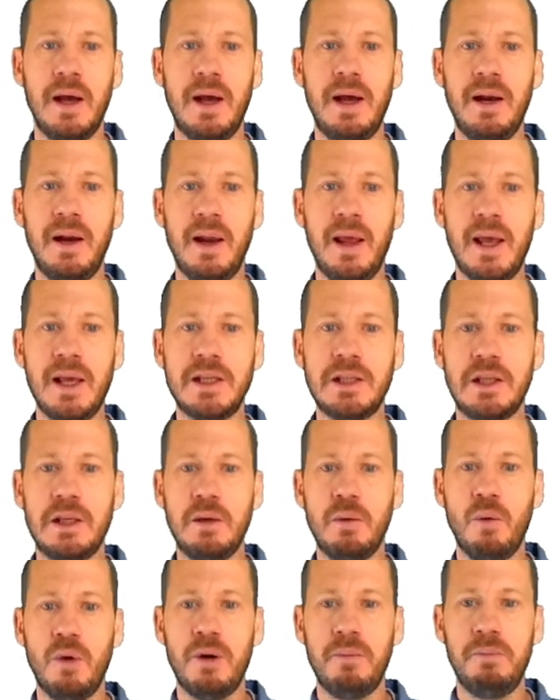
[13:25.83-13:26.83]
unless
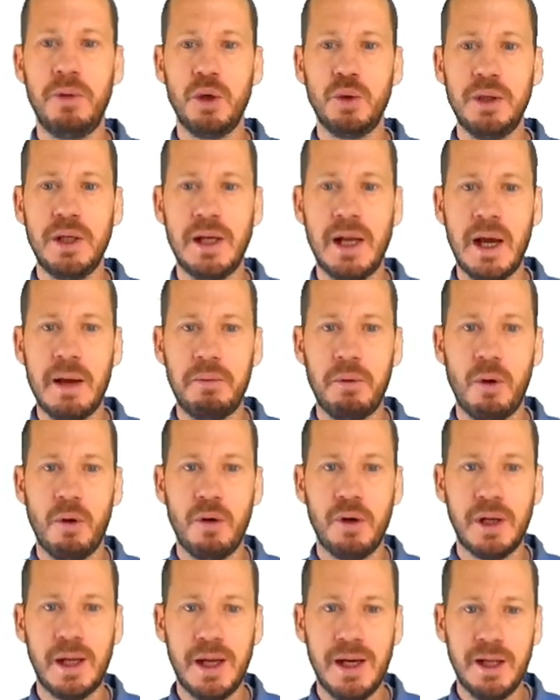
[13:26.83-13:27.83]
you were building up
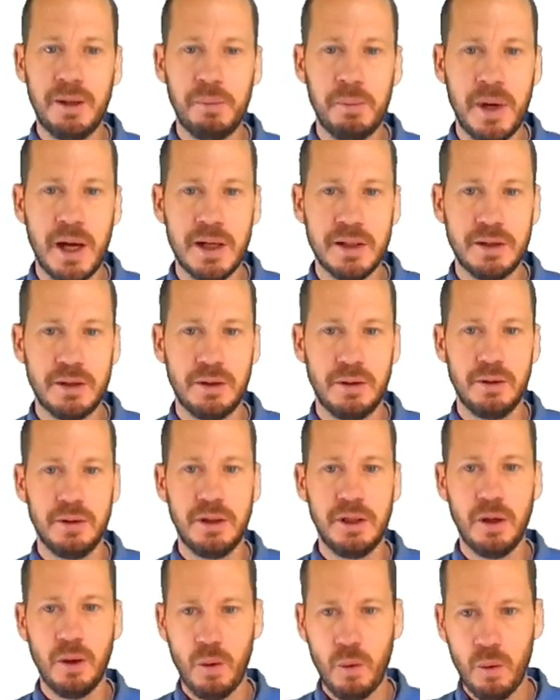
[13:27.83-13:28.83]
organic matter.
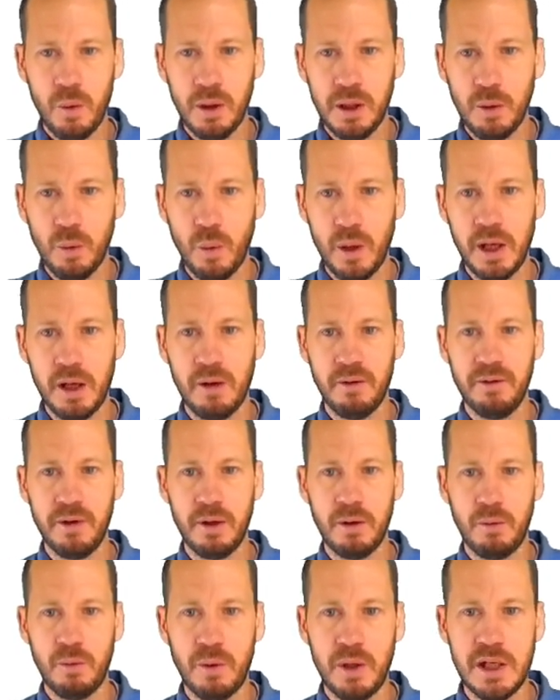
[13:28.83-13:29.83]
The only way of
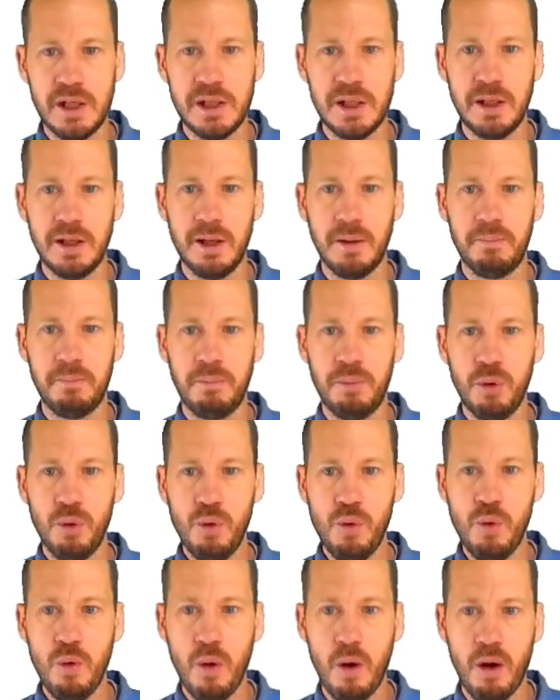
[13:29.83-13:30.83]
increasing the
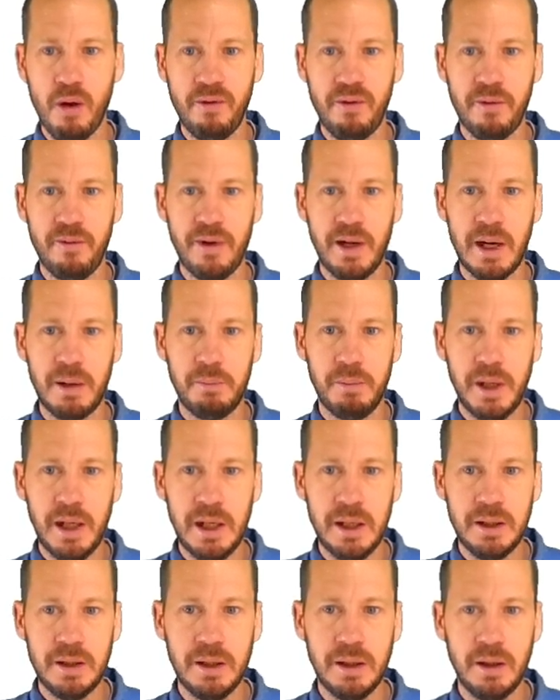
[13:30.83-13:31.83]
pool of
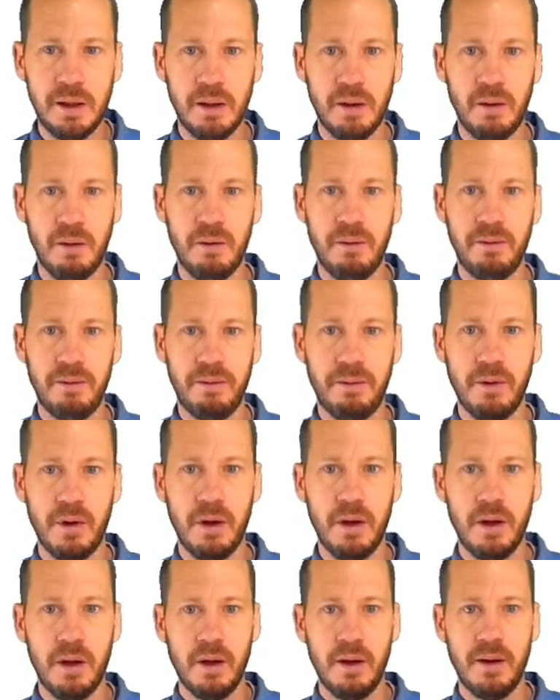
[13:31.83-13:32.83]
availability of
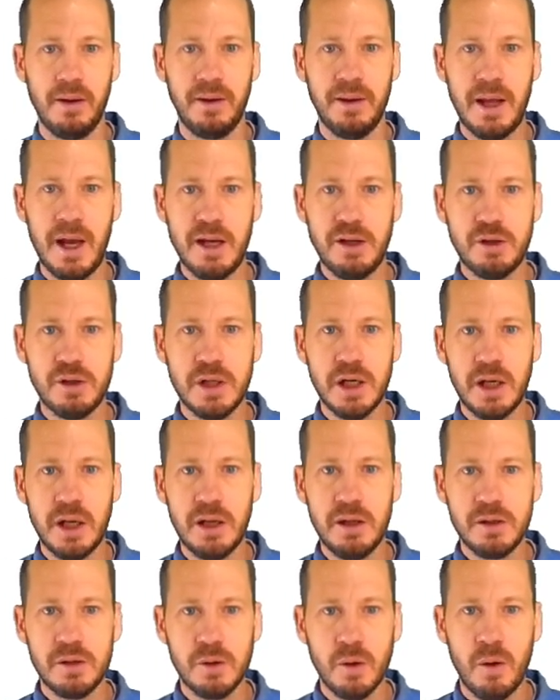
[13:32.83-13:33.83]
nitrogen
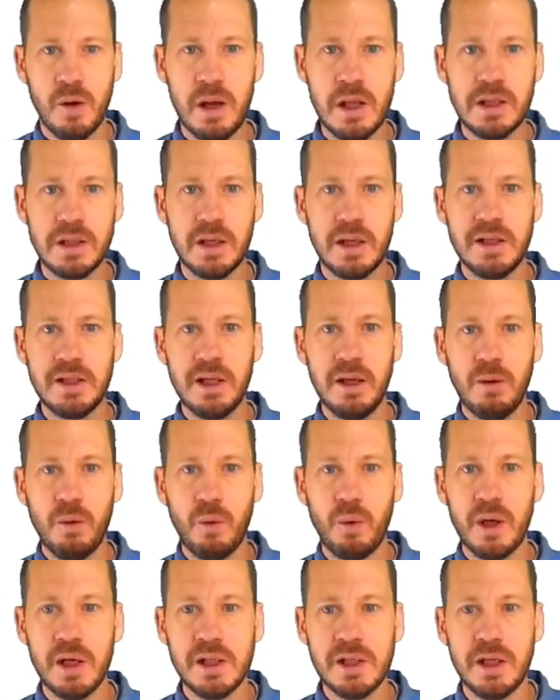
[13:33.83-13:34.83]
in soils is
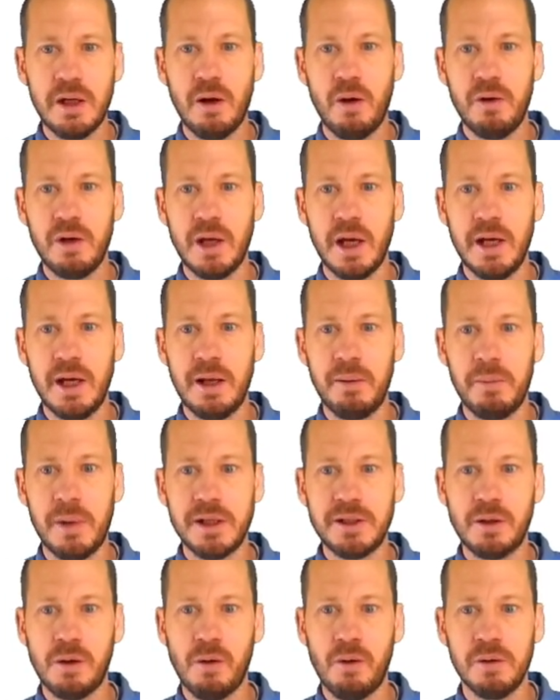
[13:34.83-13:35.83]
increasing organic
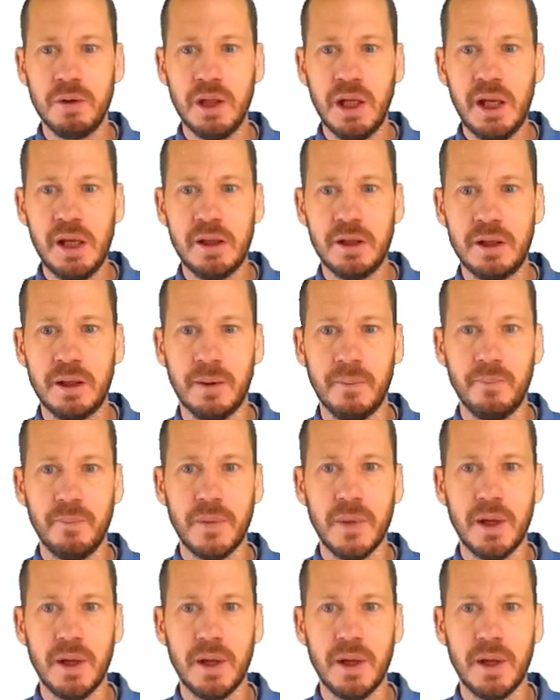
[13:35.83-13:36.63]
matter content.